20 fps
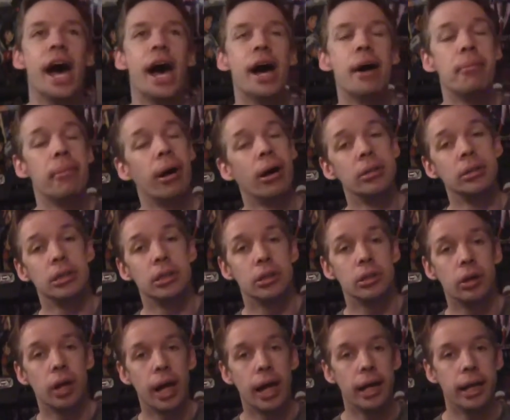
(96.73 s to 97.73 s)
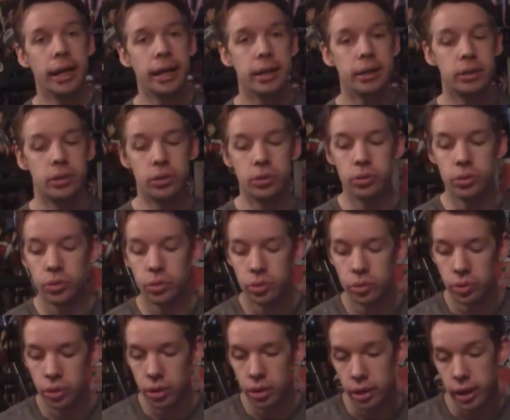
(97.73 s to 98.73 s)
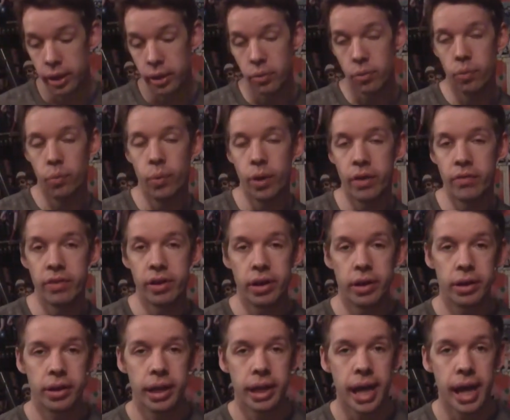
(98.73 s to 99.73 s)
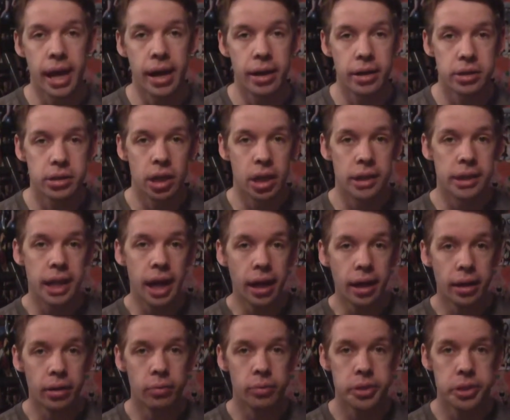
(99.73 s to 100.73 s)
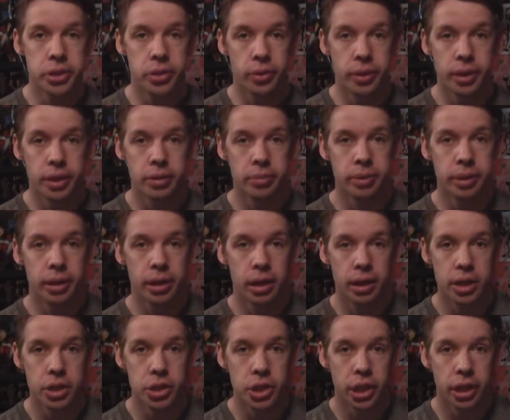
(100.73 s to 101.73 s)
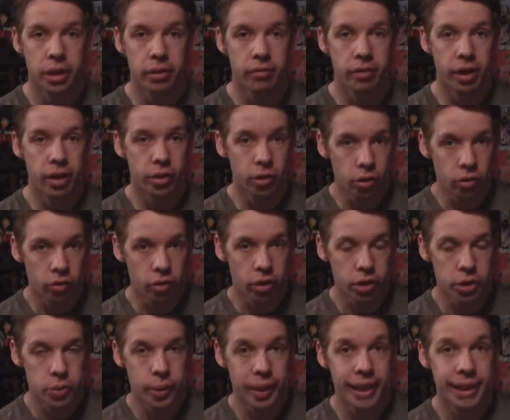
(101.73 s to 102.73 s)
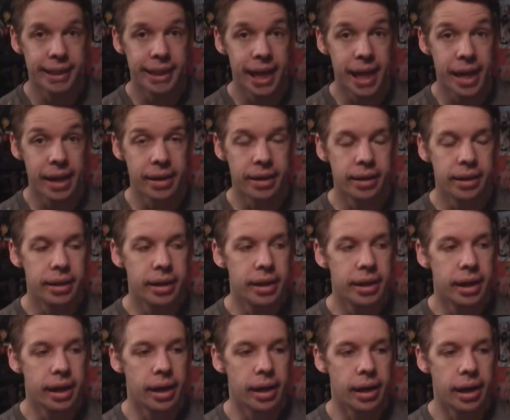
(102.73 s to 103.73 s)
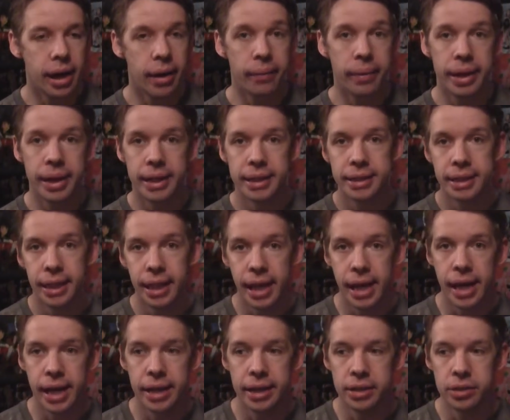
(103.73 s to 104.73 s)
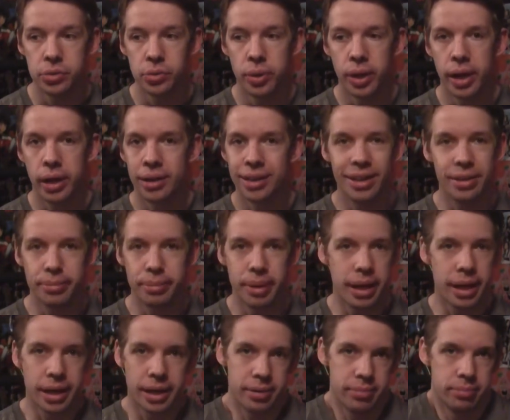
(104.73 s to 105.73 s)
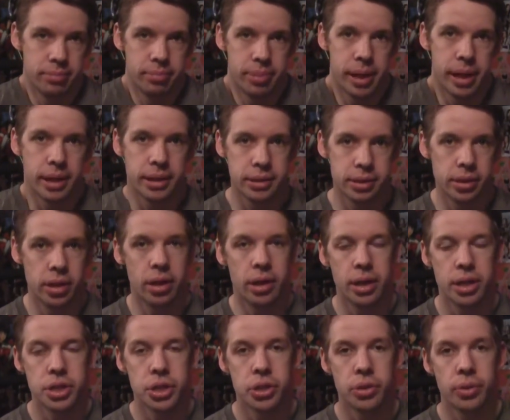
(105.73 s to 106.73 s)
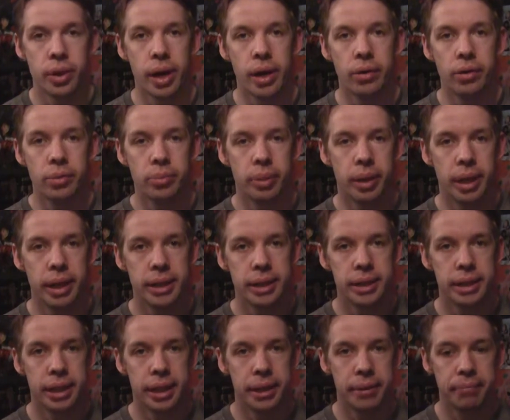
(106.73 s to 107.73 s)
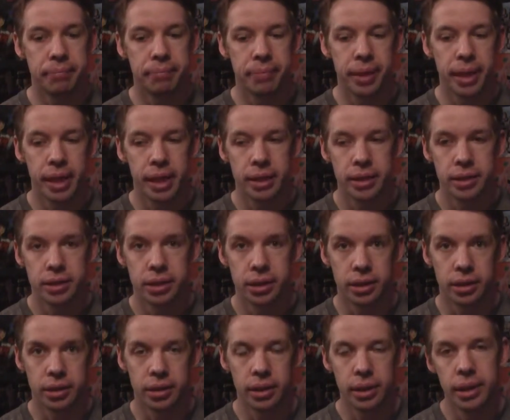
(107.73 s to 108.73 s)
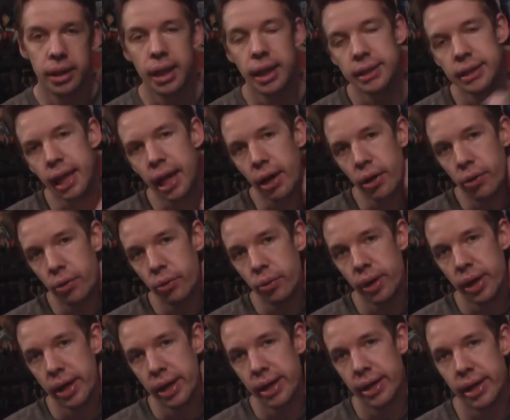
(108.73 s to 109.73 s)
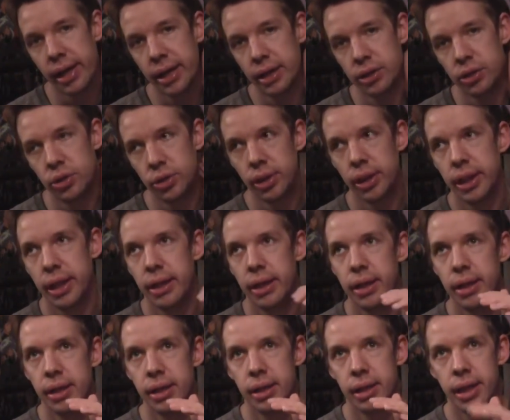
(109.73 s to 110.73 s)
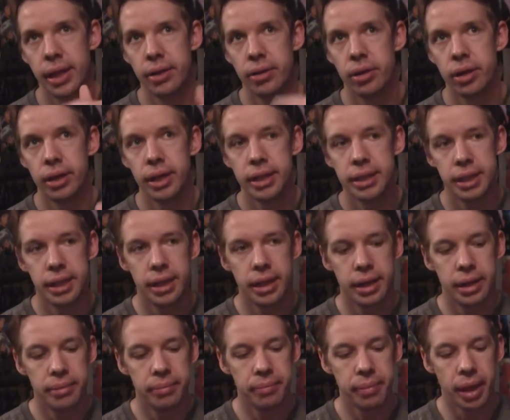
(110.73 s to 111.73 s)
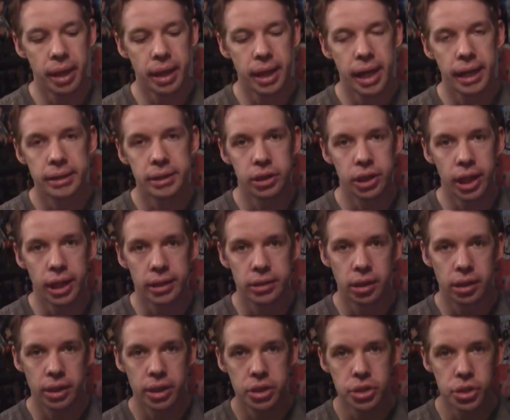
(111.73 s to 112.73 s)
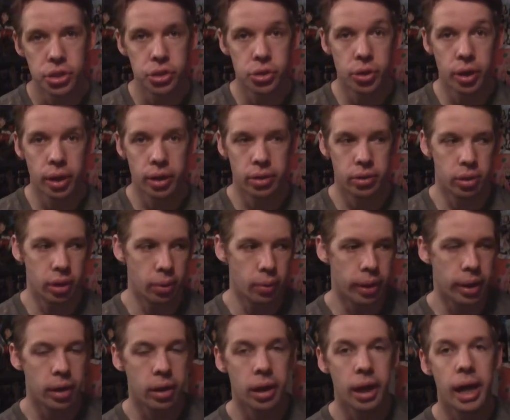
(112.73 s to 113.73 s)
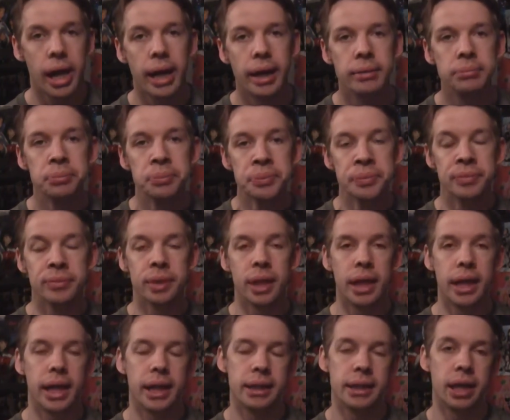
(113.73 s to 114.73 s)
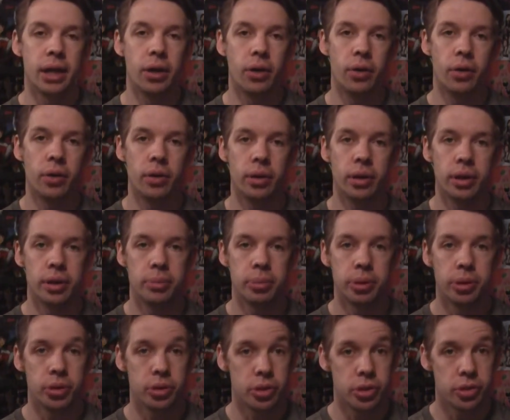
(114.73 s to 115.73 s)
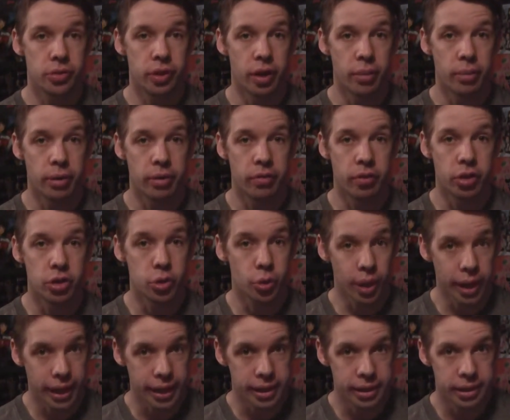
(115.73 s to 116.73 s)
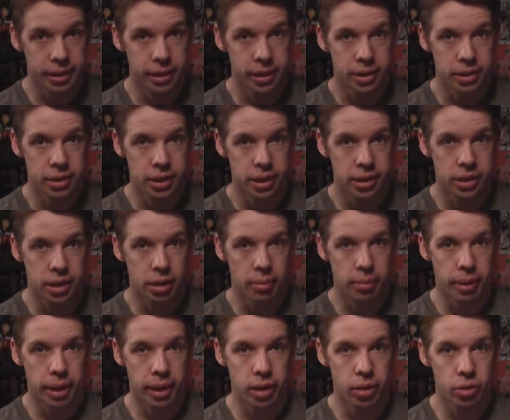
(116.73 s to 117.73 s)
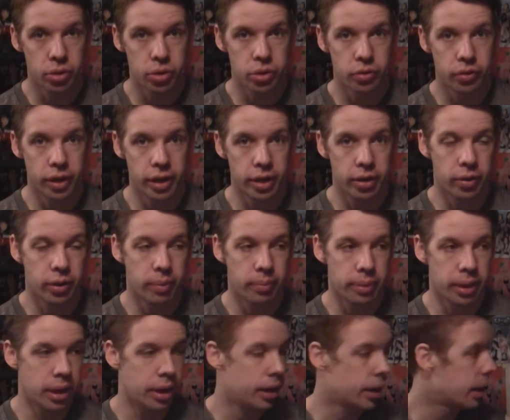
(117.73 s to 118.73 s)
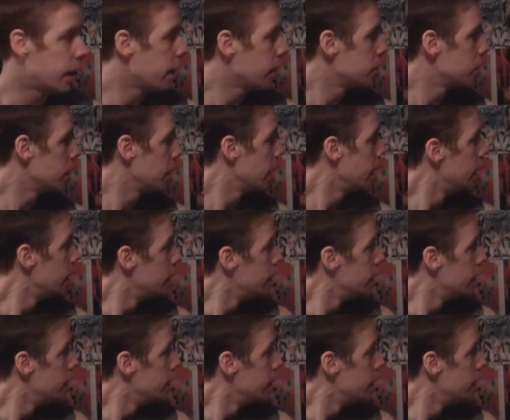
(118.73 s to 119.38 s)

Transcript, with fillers: um, also, I like to, like, when I found out that Canada's Got Talent was going to be auditioning in Vancouver in 2010, uh, I went into that as well. Didn't make it past the audition round, but um, still. That's how uh, actually later on they did a, a, last chance audition, so I, I went online, and that's how the producers found me for Zoinked, because they saw my ghost video up there, and I actually